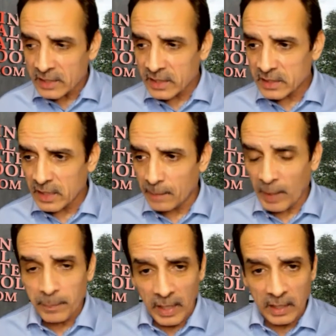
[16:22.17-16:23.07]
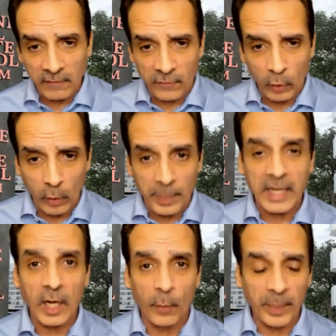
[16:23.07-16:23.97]
as I said, by paying it forward, by
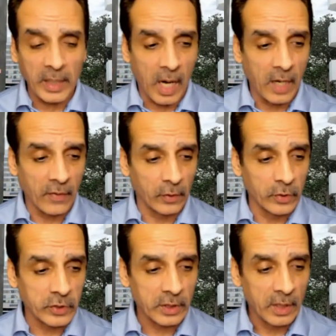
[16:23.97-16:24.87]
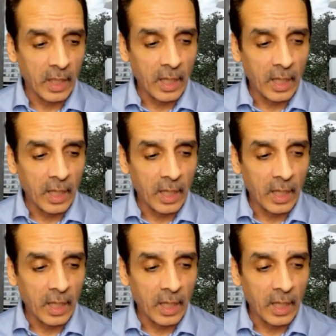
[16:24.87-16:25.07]
helping others,